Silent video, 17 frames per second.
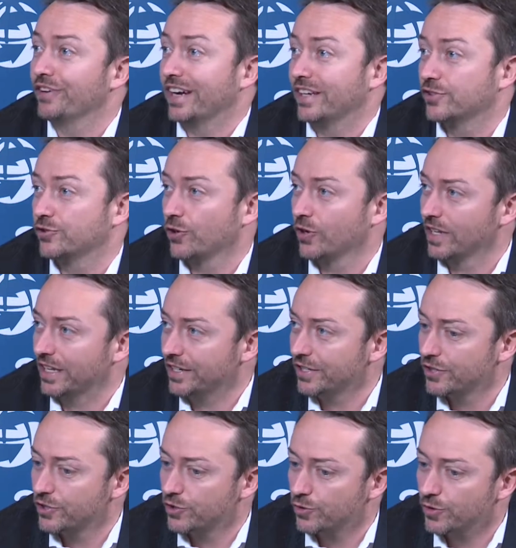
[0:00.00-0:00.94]
external
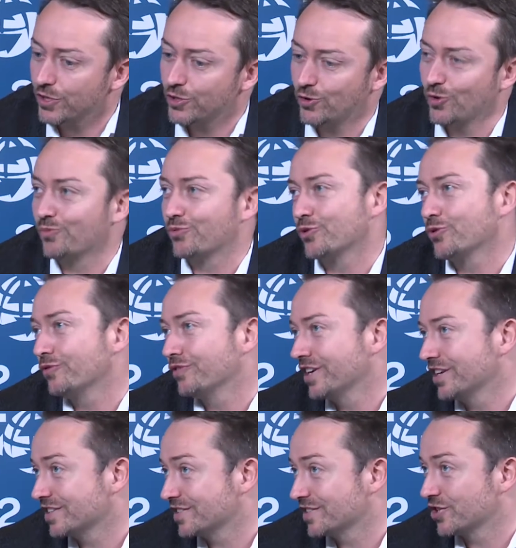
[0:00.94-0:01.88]
industries to improve
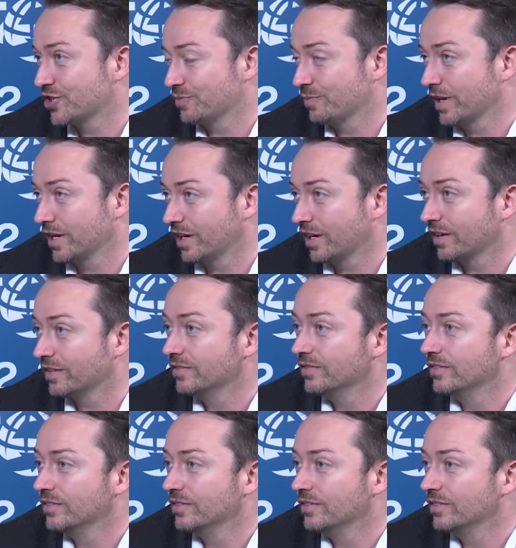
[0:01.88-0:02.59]
their decision making.